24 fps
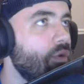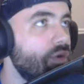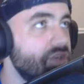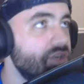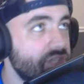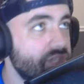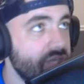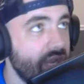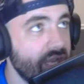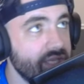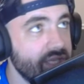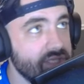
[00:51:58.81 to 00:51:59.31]

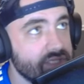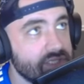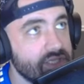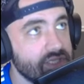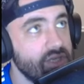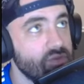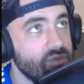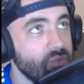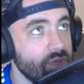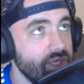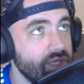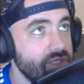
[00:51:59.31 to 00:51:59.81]

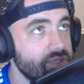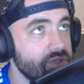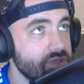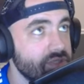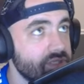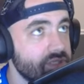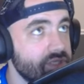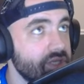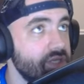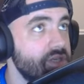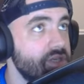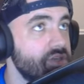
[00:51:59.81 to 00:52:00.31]
Jason
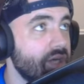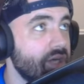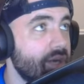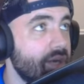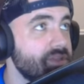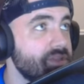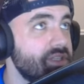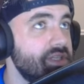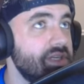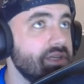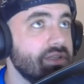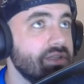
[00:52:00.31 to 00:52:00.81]
Richardson
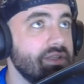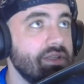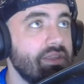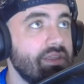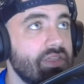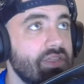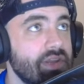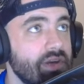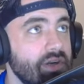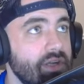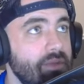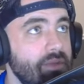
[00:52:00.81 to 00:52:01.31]
drops nearly
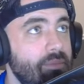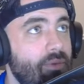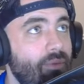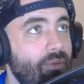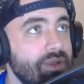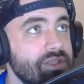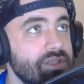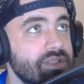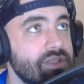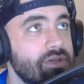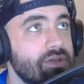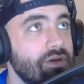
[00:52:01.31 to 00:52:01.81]
30
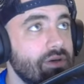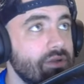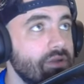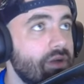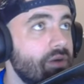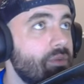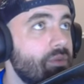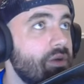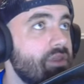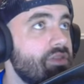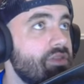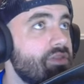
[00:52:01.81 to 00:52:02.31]
points to go
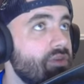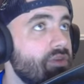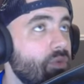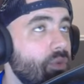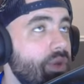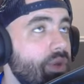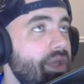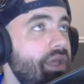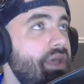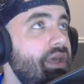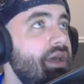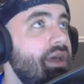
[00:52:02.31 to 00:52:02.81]
along with
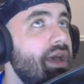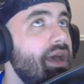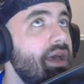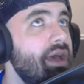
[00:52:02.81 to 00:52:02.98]
3